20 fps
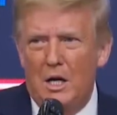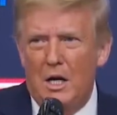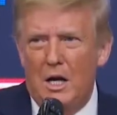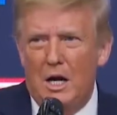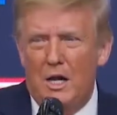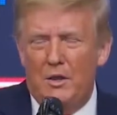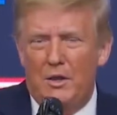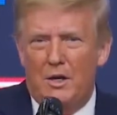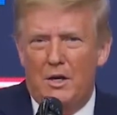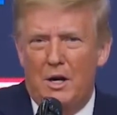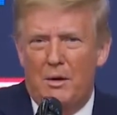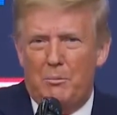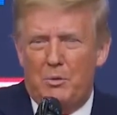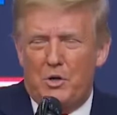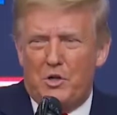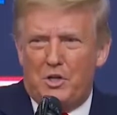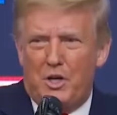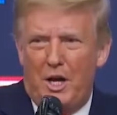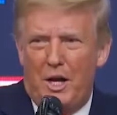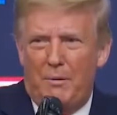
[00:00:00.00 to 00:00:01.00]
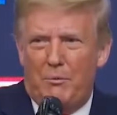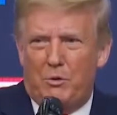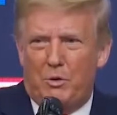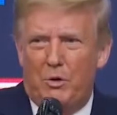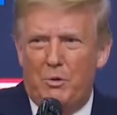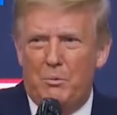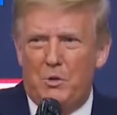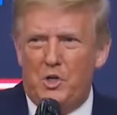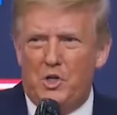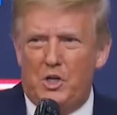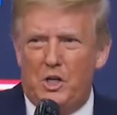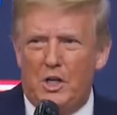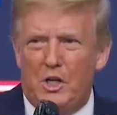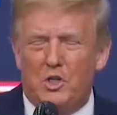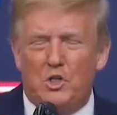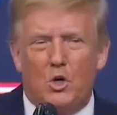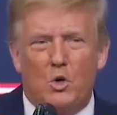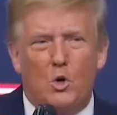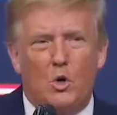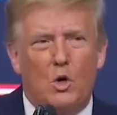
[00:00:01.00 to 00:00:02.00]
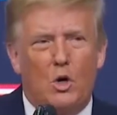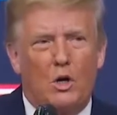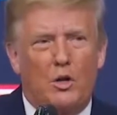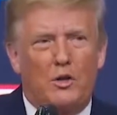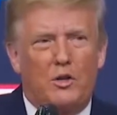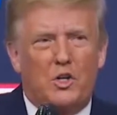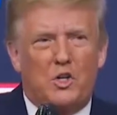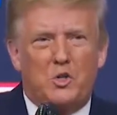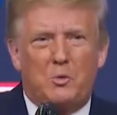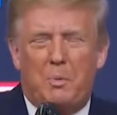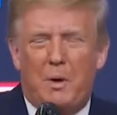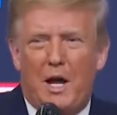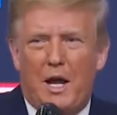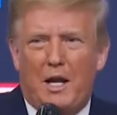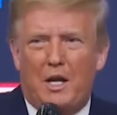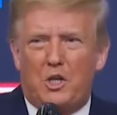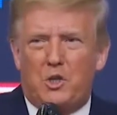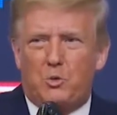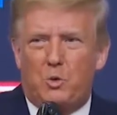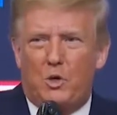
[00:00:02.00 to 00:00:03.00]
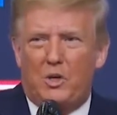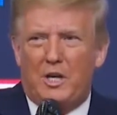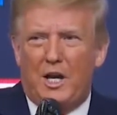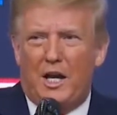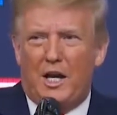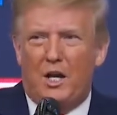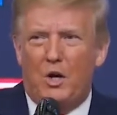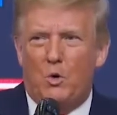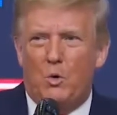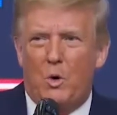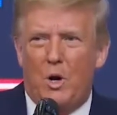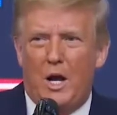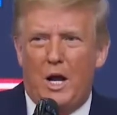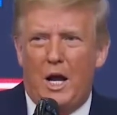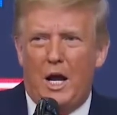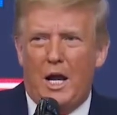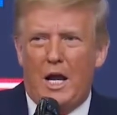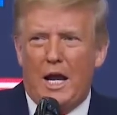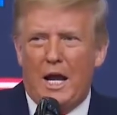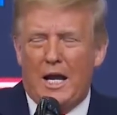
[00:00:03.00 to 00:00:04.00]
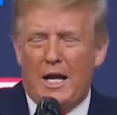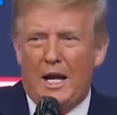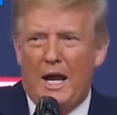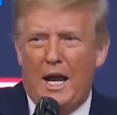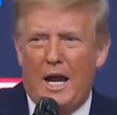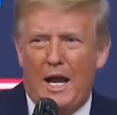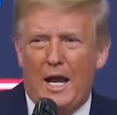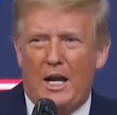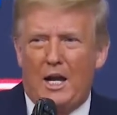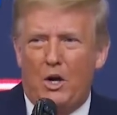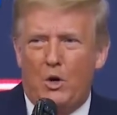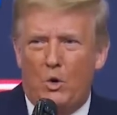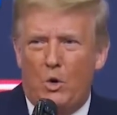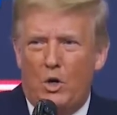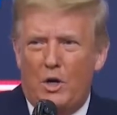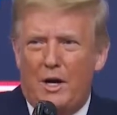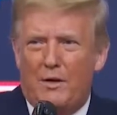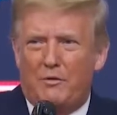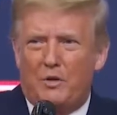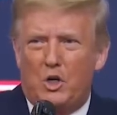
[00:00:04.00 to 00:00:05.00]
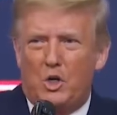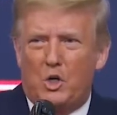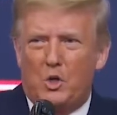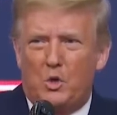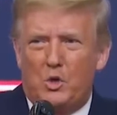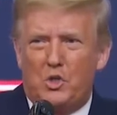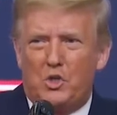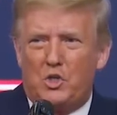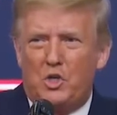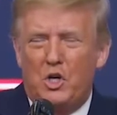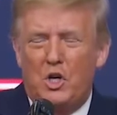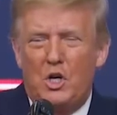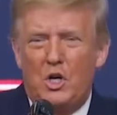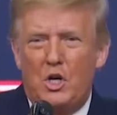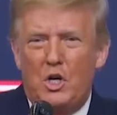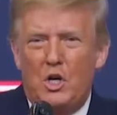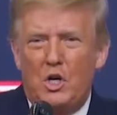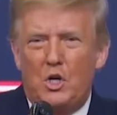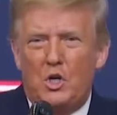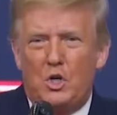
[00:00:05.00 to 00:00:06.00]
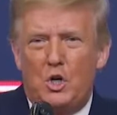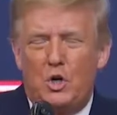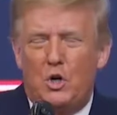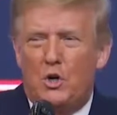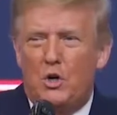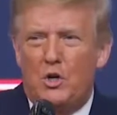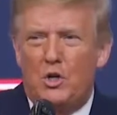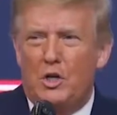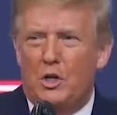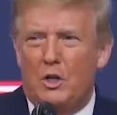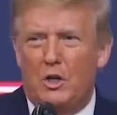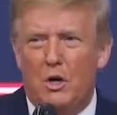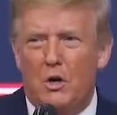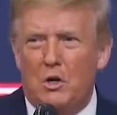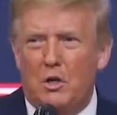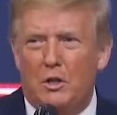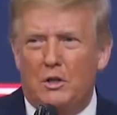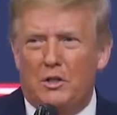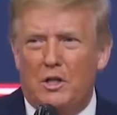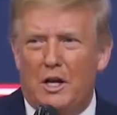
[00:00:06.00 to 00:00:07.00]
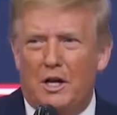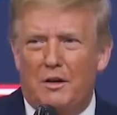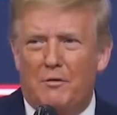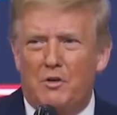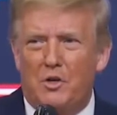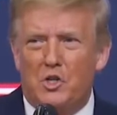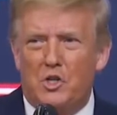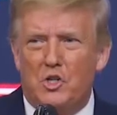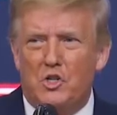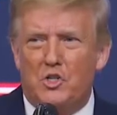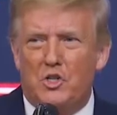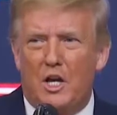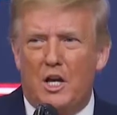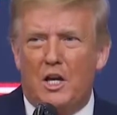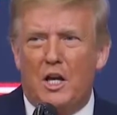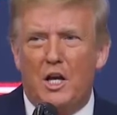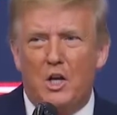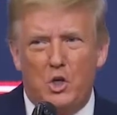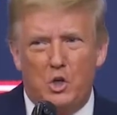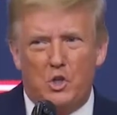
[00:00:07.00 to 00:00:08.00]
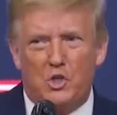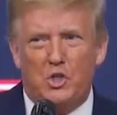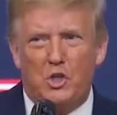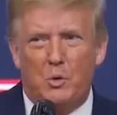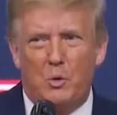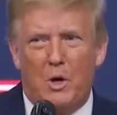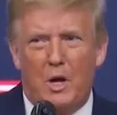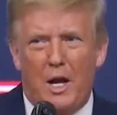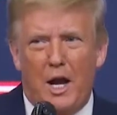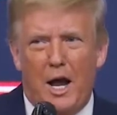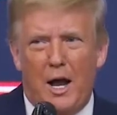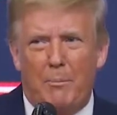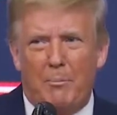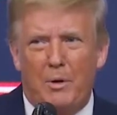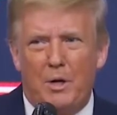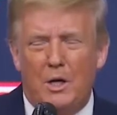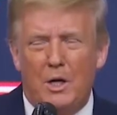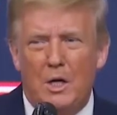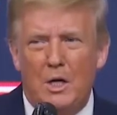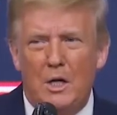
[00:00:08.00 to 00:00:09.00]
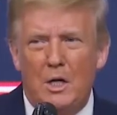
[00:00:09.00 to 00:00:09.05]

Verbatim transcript: and the numbers came through machines, and all of those ballots were taken away and added. All you have to do is turn on your local television set, and you'll see what happened